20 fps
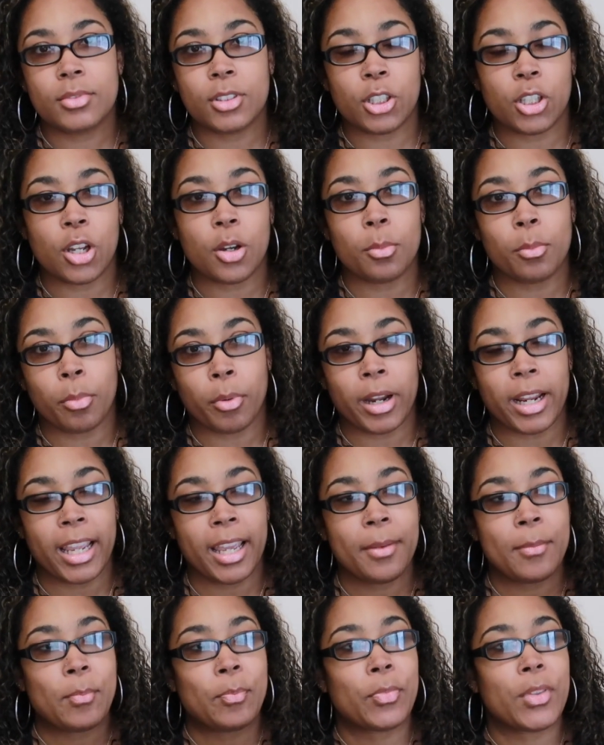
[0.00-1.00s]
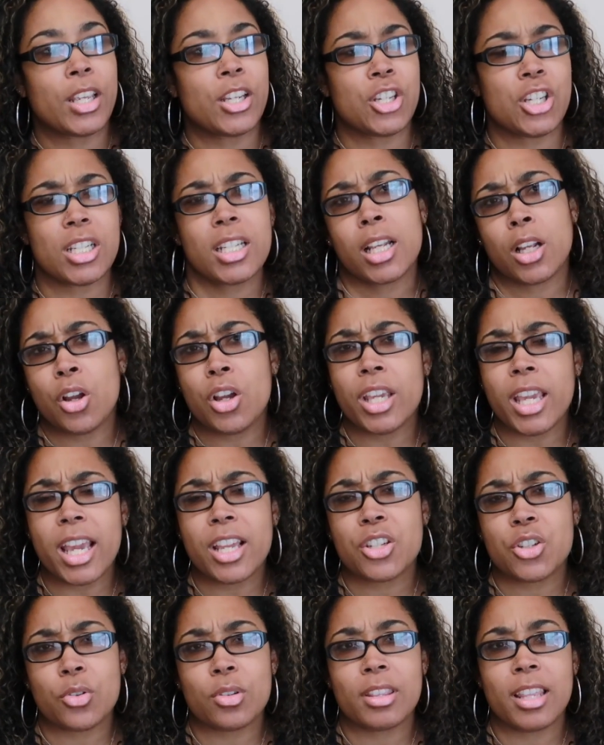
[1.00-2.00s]
you know, bring it. And she's like, oh
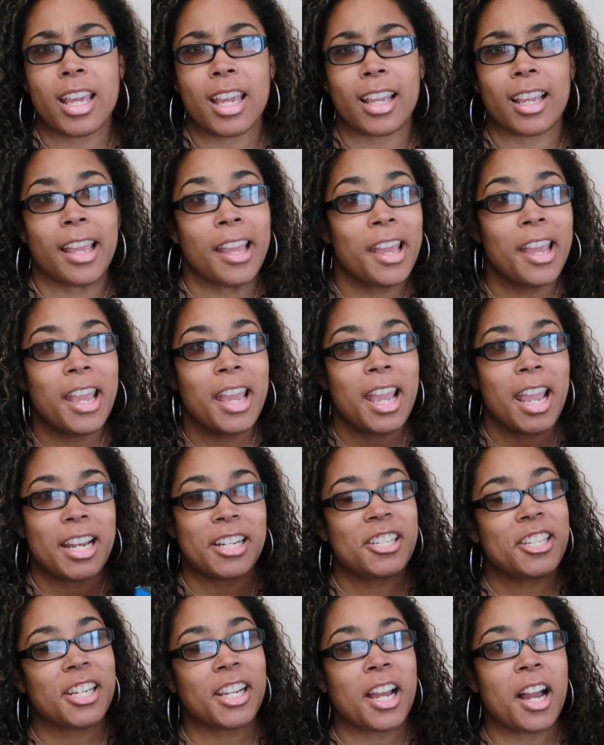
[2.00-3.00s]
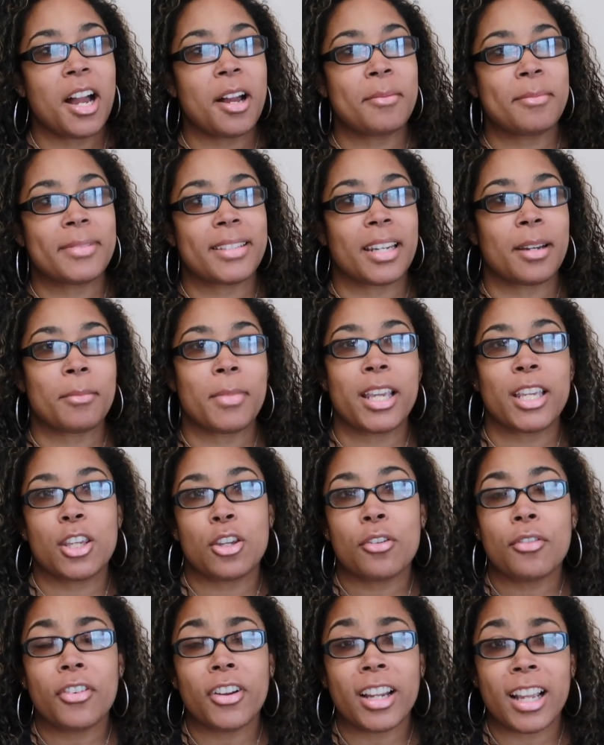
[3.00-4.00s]
yeah, sure thing. And she comes, and I'm
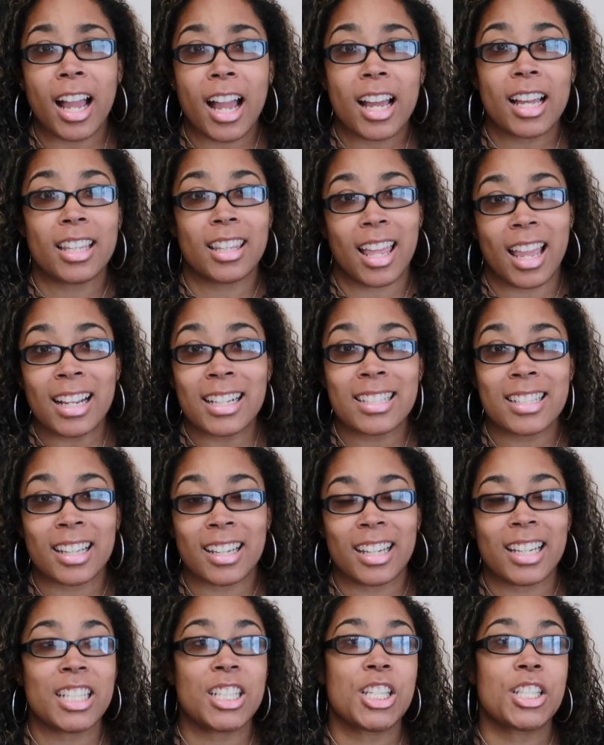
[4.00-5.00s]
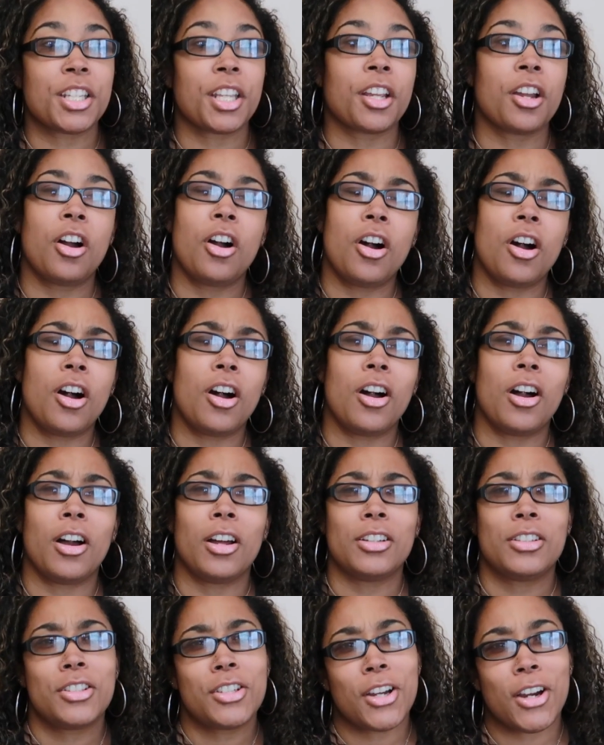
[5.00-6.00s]
like, you forgot Alexa. And she's like,
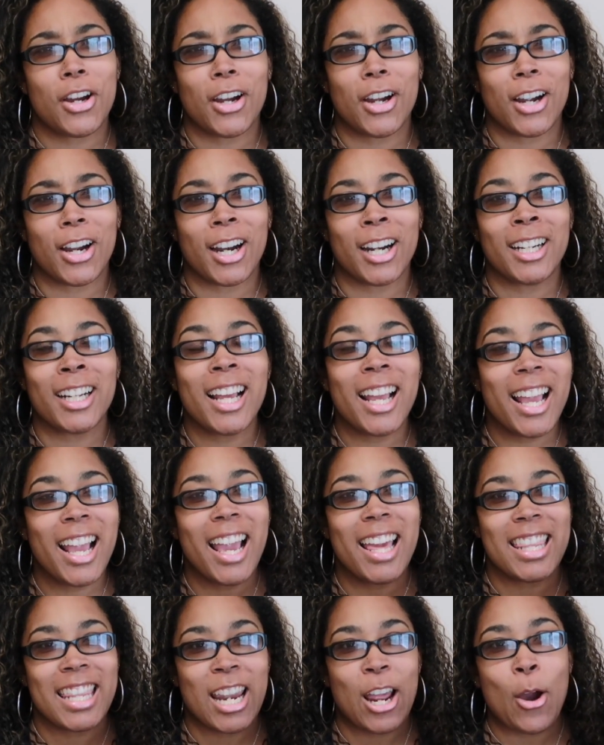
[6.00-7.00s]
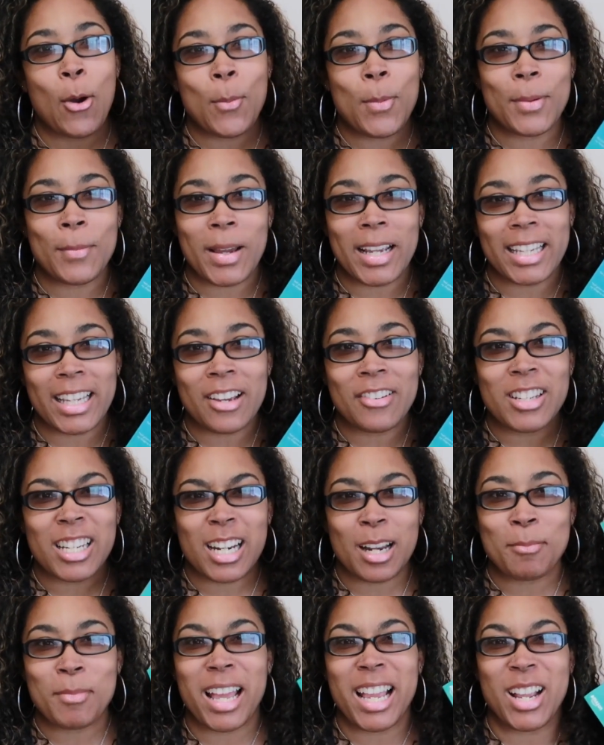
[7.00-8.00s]
oh darn. And then I open my gift
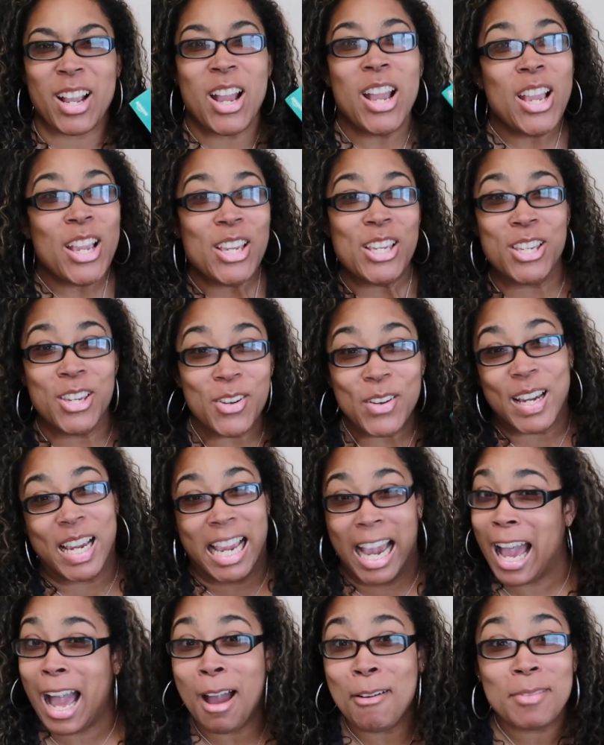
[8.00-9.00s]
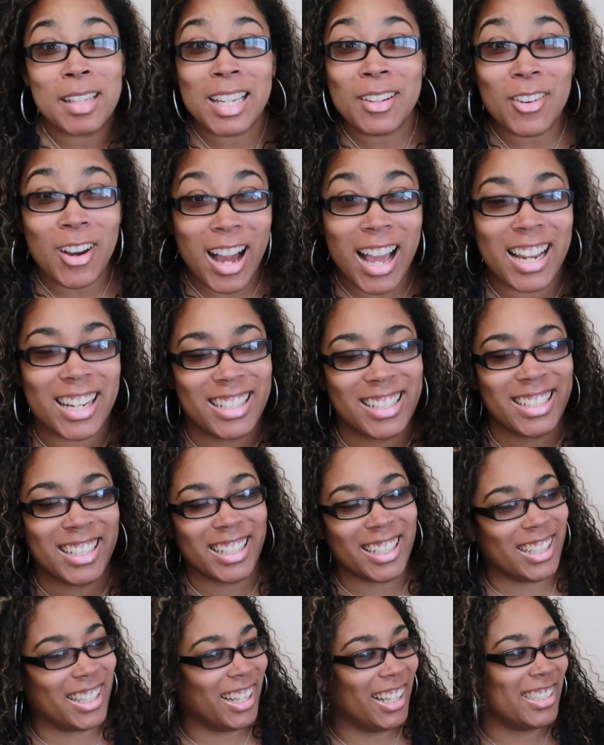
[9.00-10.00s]
and I'm like, you got
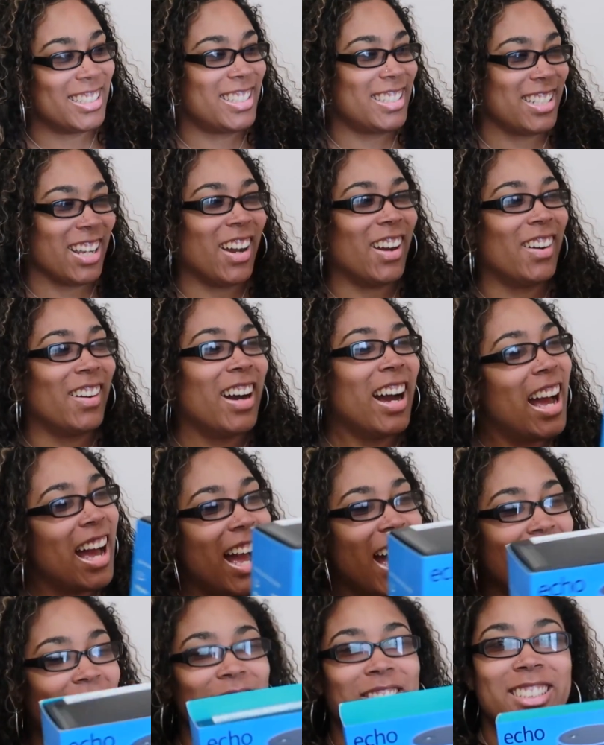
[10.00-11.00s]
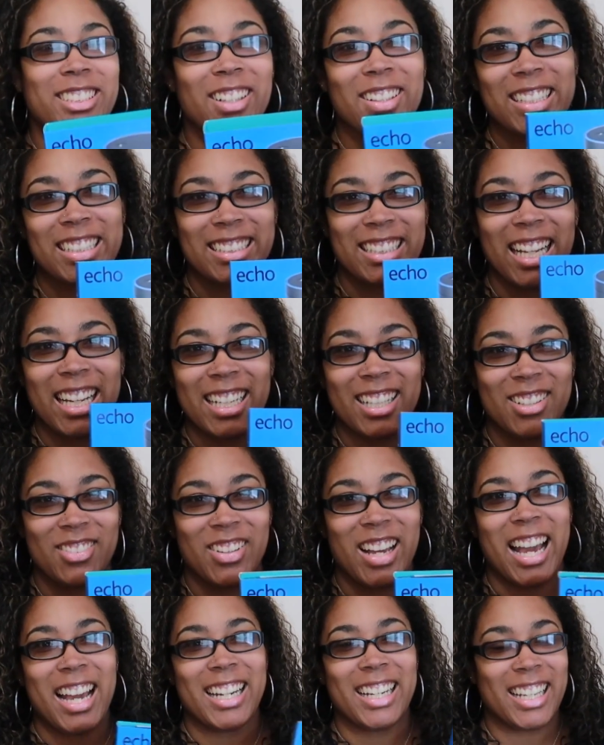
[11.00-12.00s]
me one. So I'm so excited
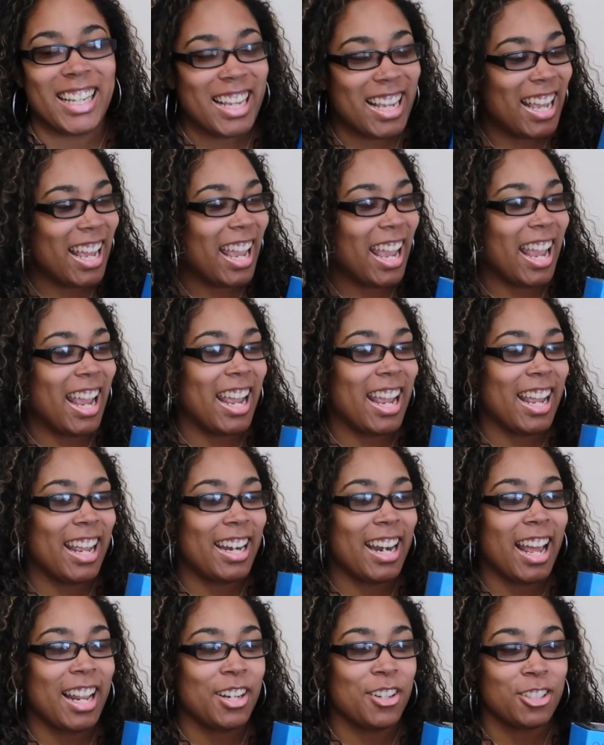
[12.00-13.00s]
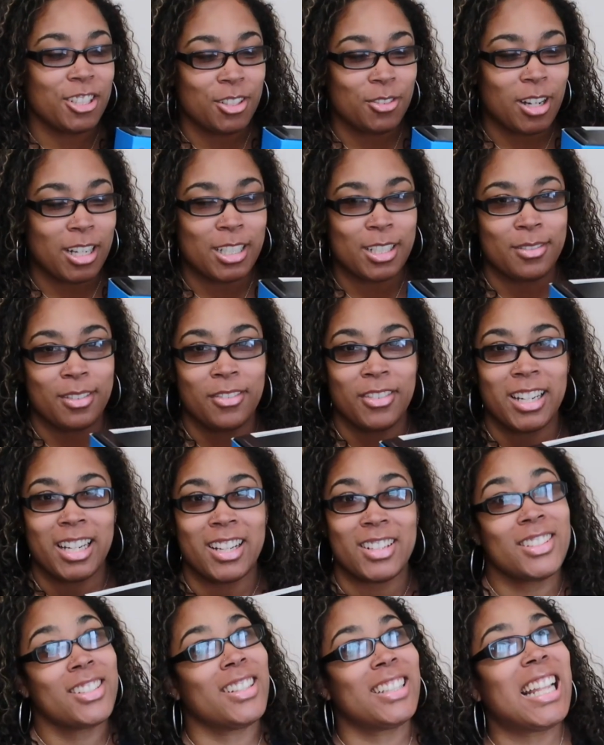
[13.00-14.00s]
about it. And I know she watches my
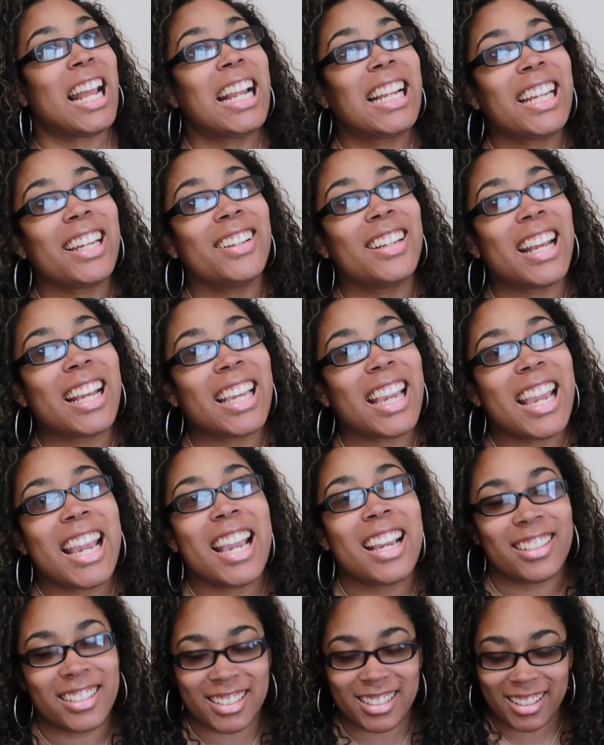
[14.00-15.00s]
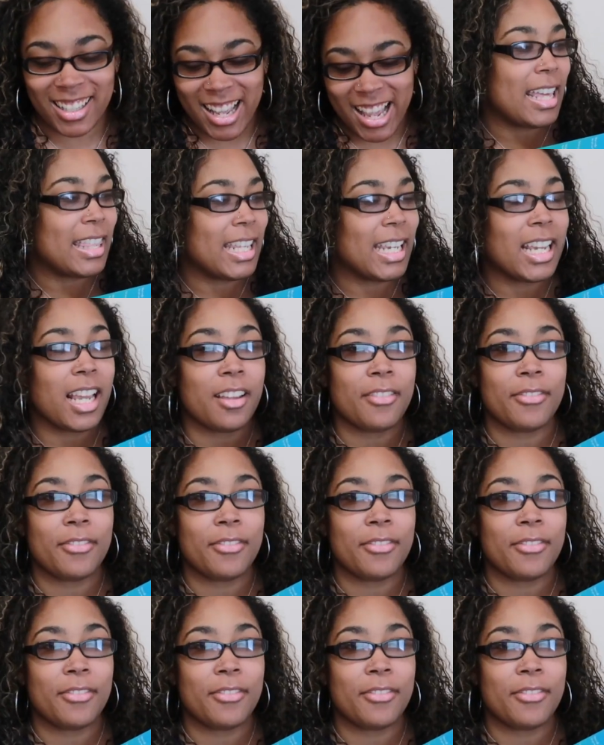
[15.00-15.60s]
videos, so thank you, Nikki. I think